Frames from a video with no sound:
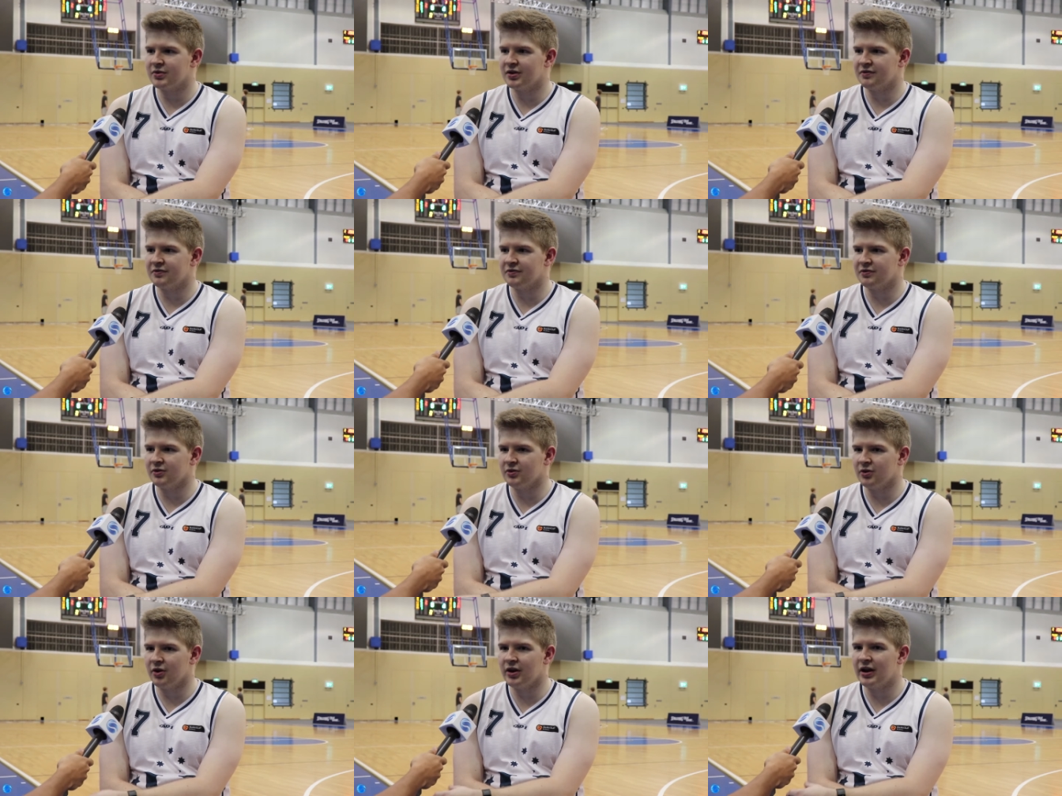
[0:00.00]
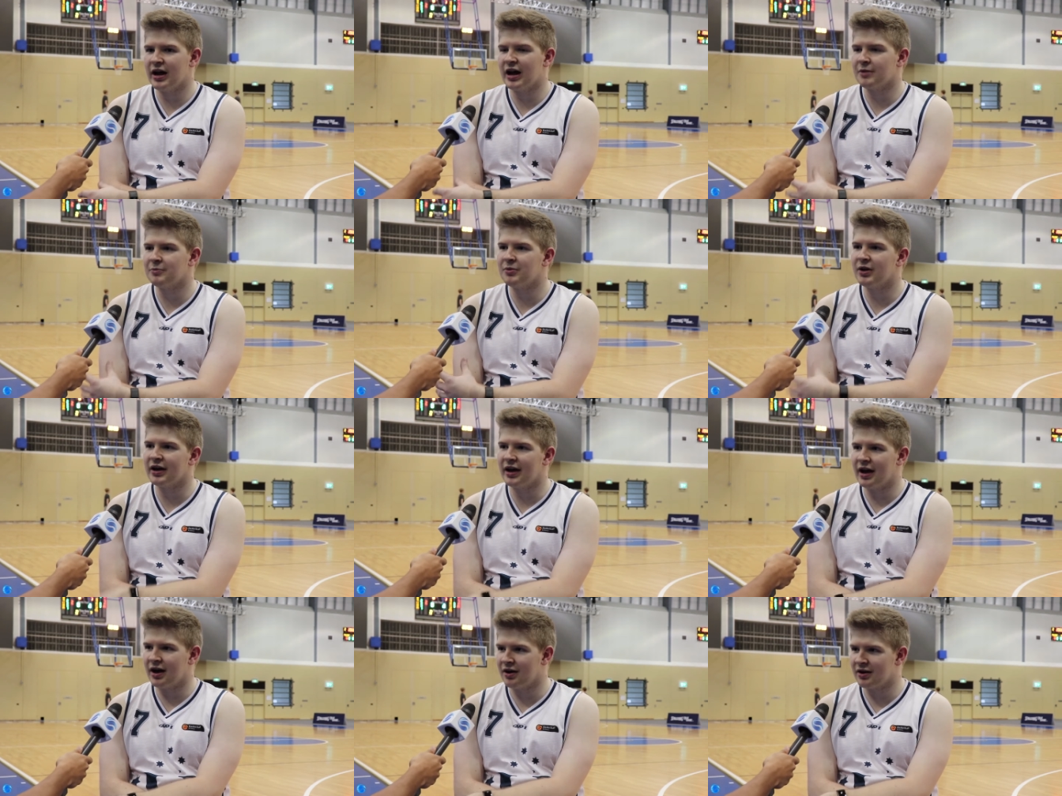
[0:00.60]
We've learned how to
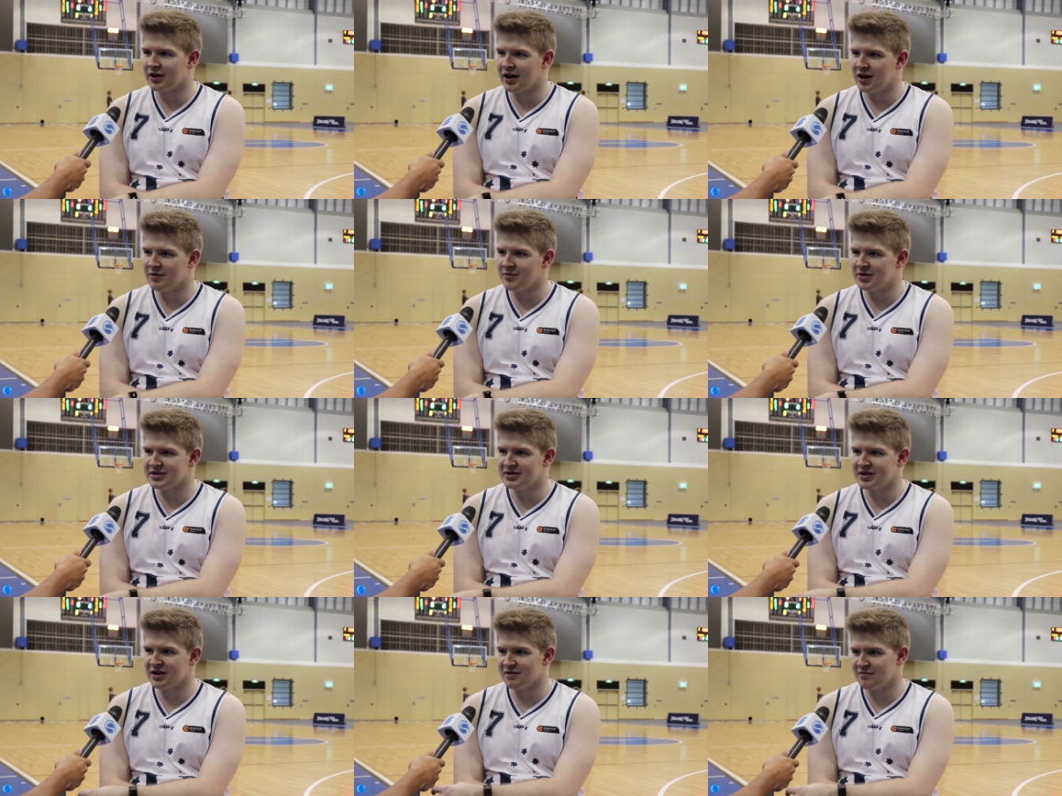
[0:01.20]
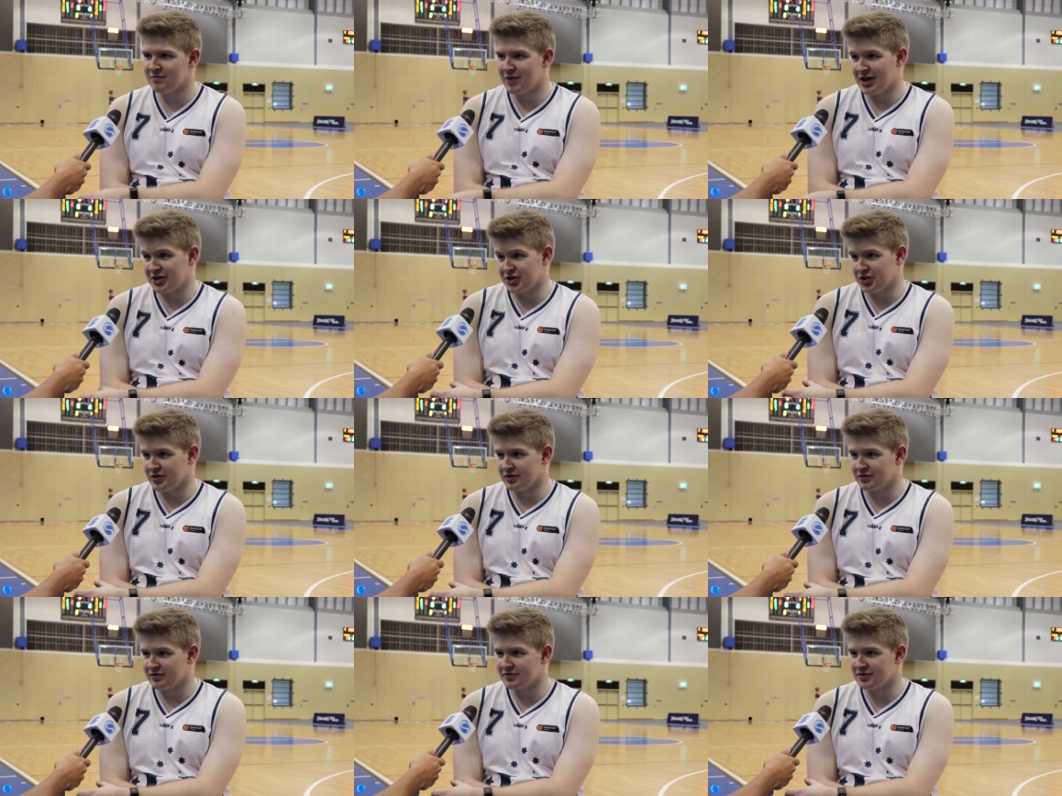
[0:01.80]
play our game instead of
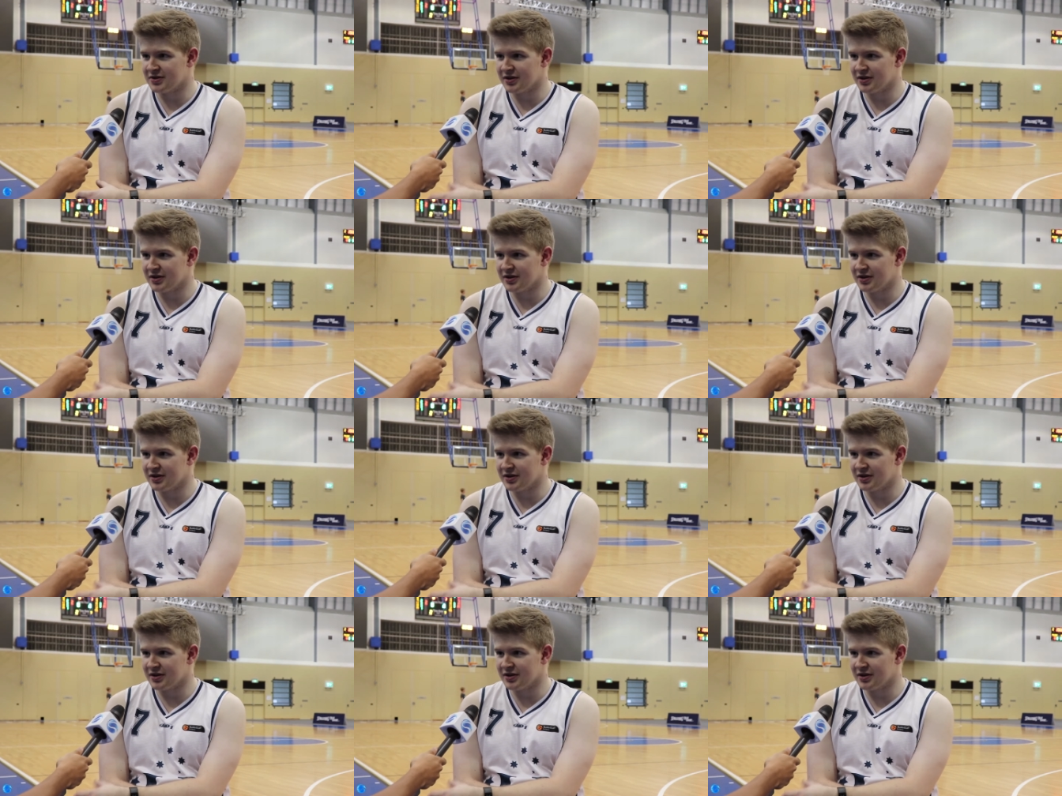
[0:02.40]
matching